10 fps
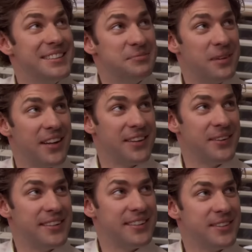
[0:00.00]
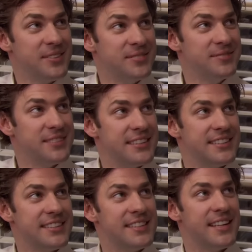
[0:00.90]
She's probably going to because
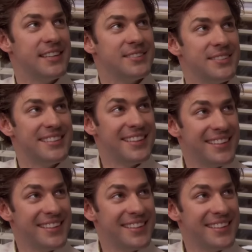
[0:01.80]
they sit next to each